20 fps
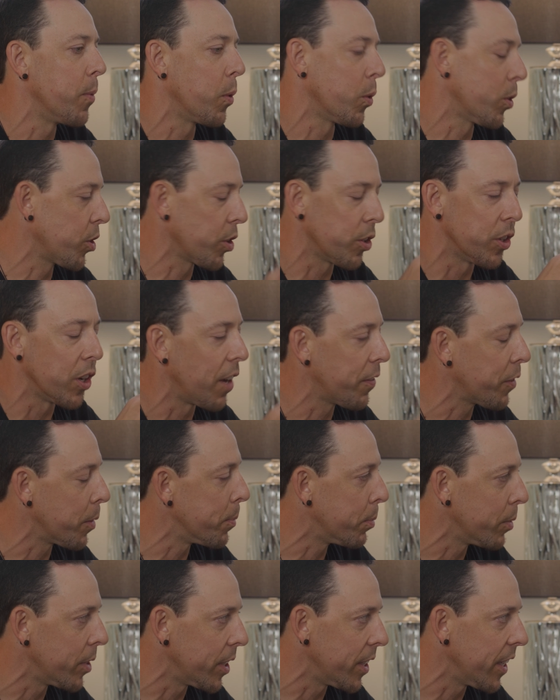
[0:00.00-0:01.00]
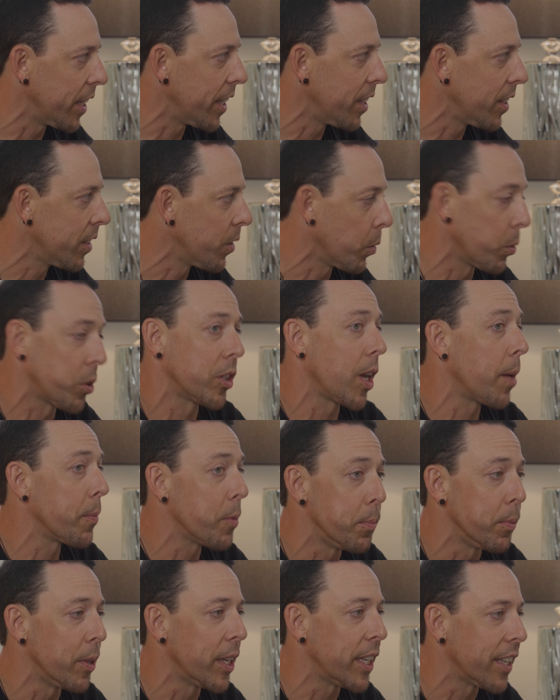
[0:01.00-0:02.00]
or turn it off completely or stop
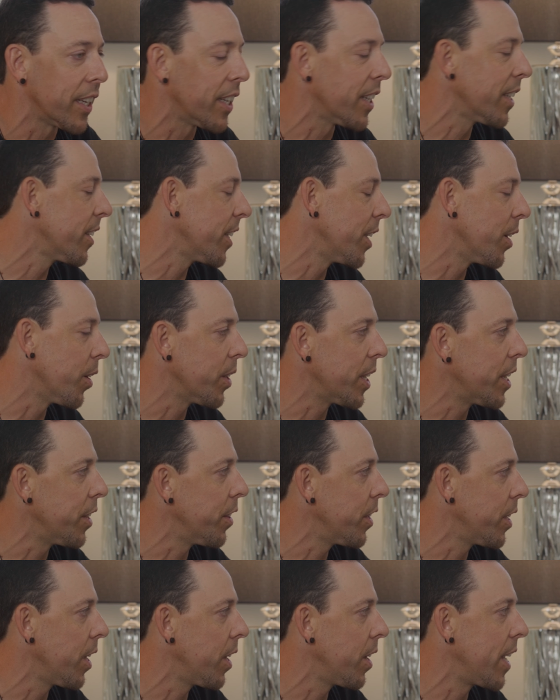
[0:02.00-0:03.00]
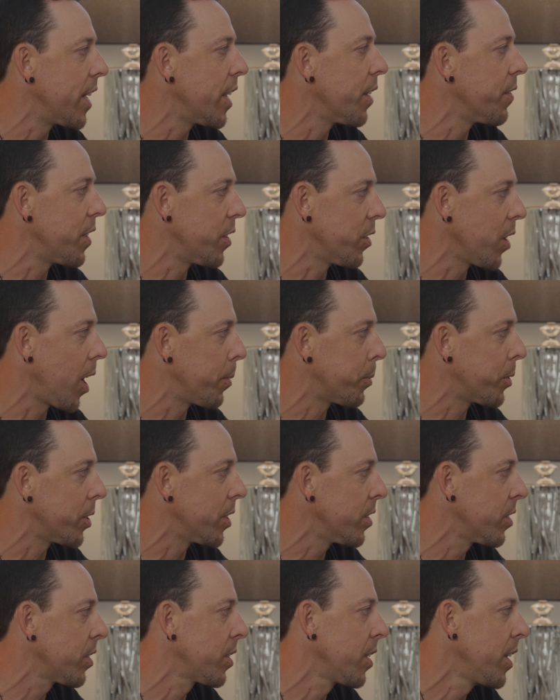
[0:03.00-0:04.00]
the blinking. Any of these
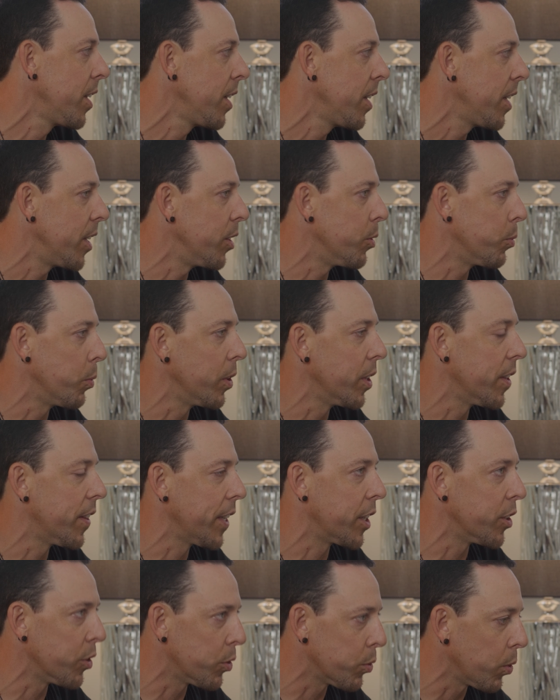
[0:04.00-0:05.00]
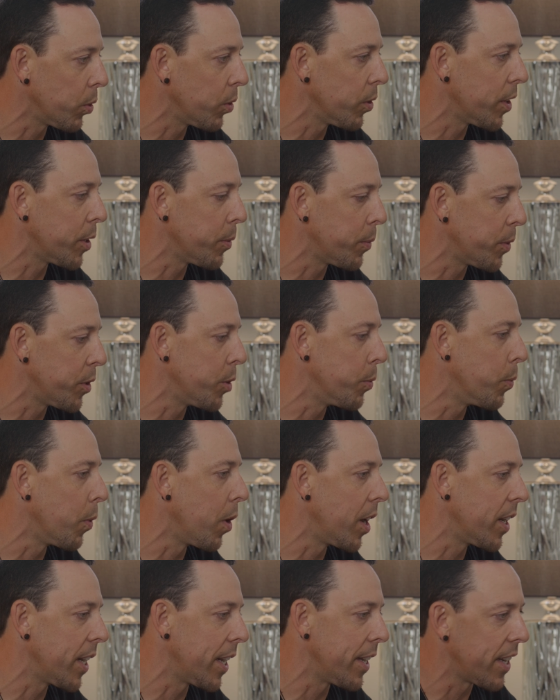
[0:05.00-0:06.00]
options is really the control that you
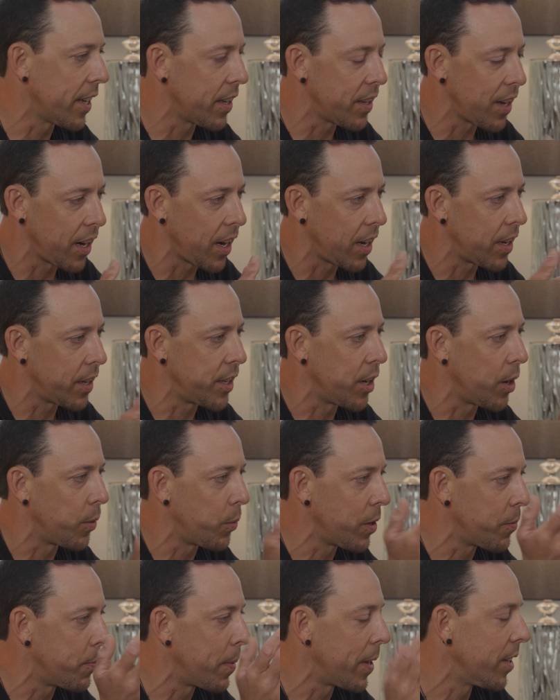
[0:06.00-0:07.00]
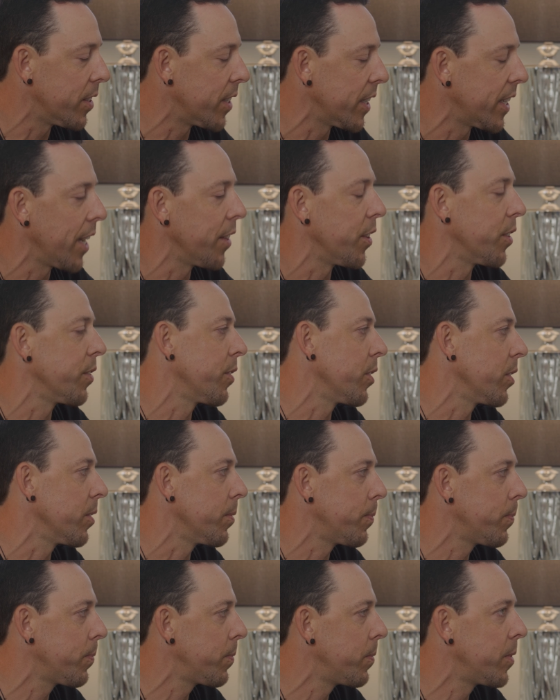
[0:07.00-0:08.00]
want. And we've been together for
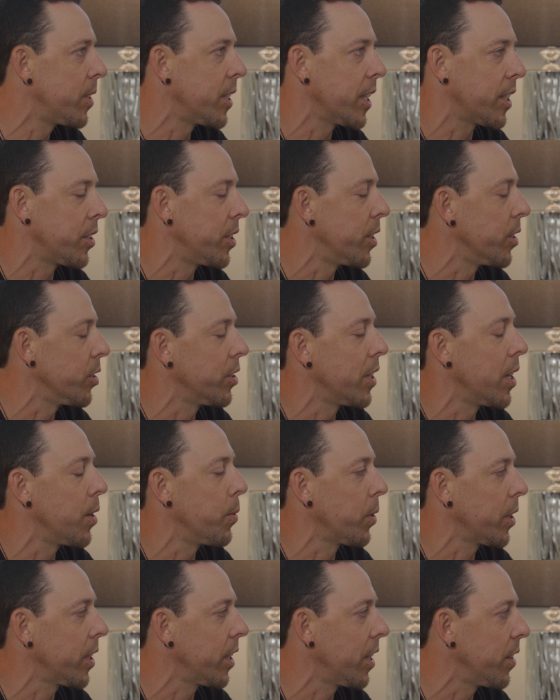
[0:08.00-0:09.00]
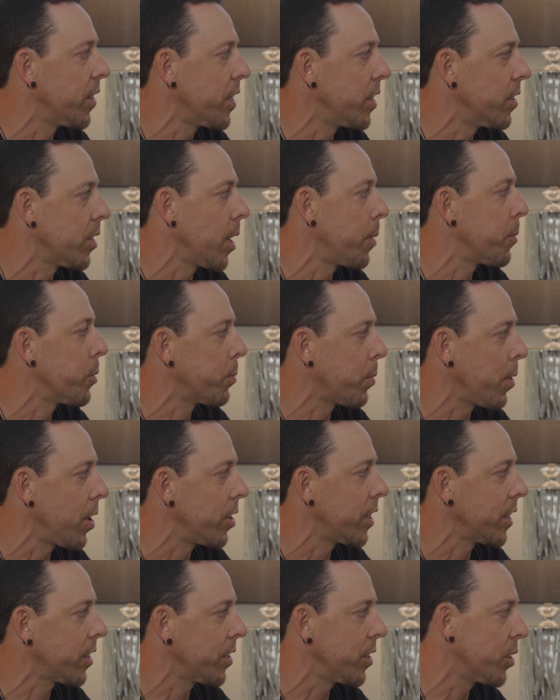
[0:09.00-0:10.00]
6 years now working on these types of
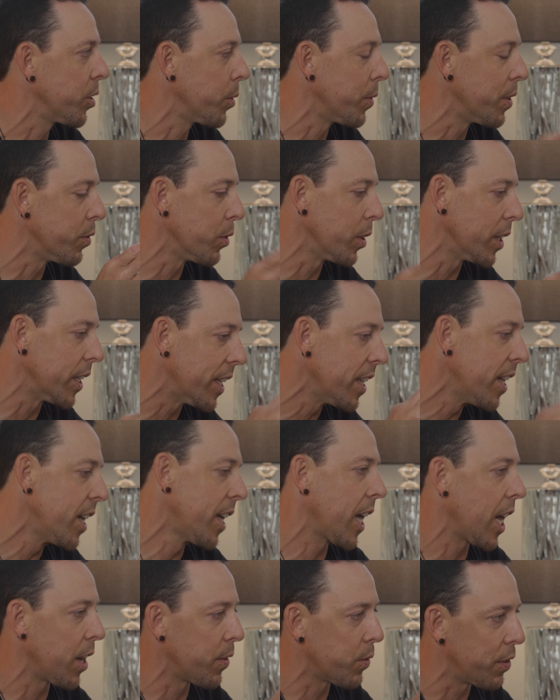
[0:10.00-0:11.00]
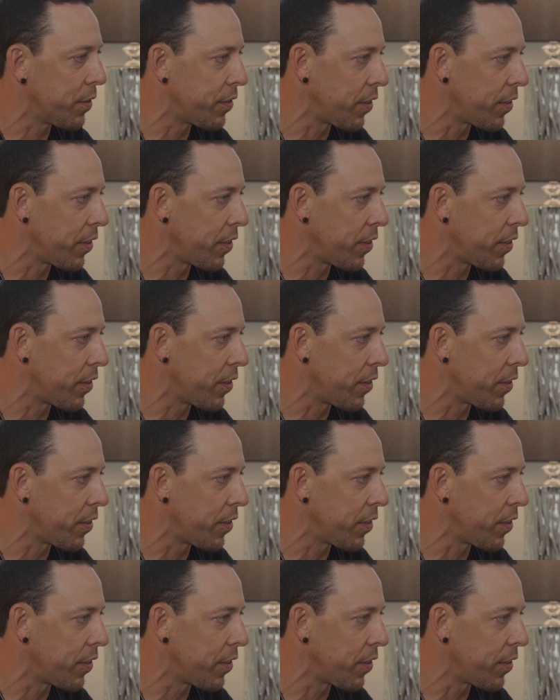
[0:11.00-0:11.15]
projects, and so we've really kind of